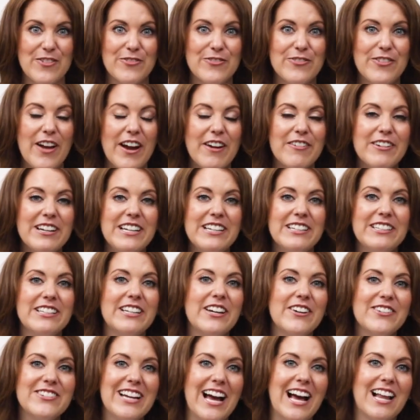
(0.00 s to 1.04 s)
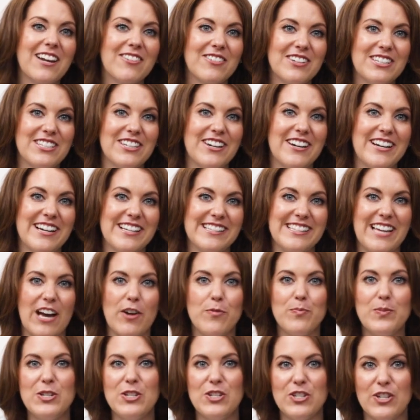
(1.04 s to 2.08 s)
Very low-calorie diets
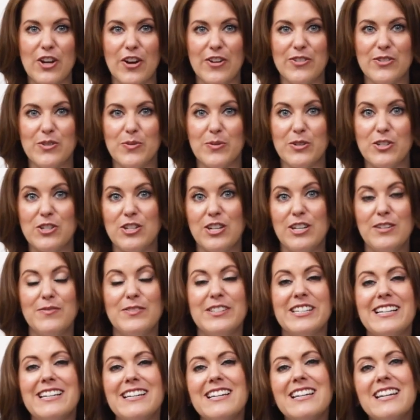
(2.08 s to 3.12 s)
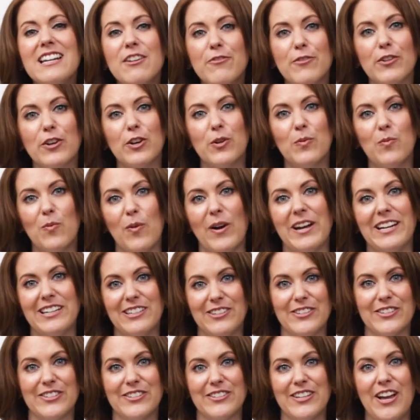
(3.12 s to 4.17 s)
have been shown to achieve significant weight
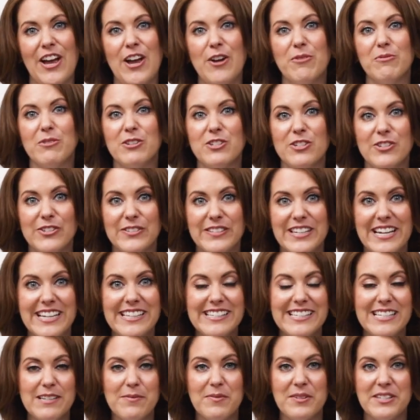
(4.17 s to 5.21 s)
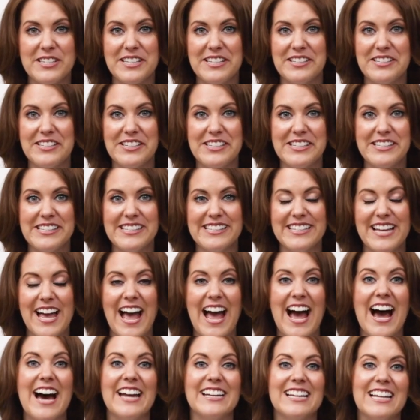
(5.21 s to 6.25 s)
loss, reduce insulin resistance,
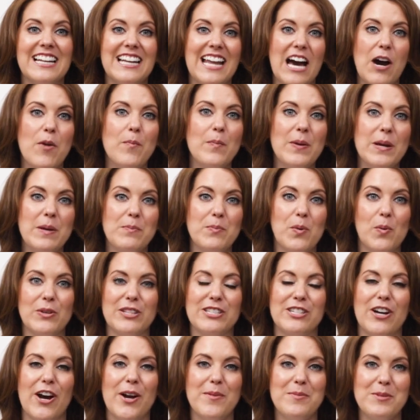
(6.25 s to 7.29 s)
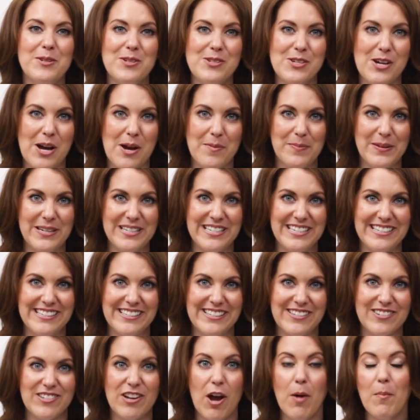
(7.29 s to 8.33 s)
and allow people with type two
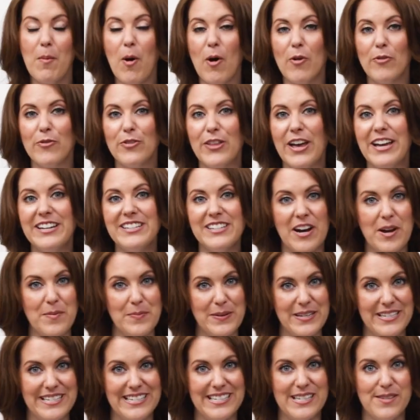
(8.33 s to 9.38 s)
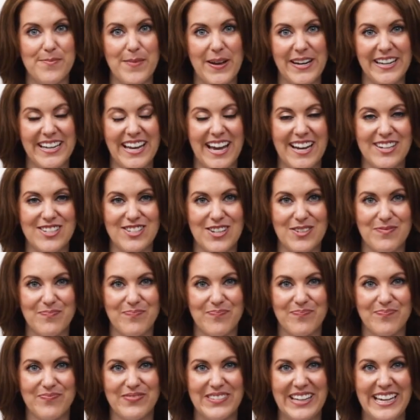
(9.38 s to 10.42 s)
diabetes to come off their diabetes
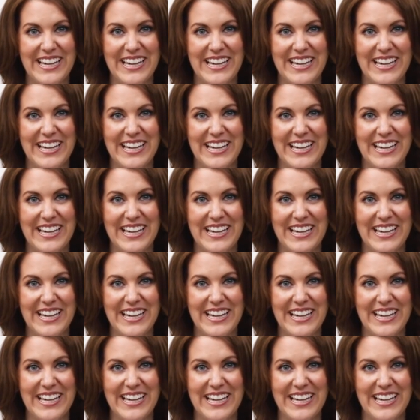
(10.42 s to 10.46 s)
medication.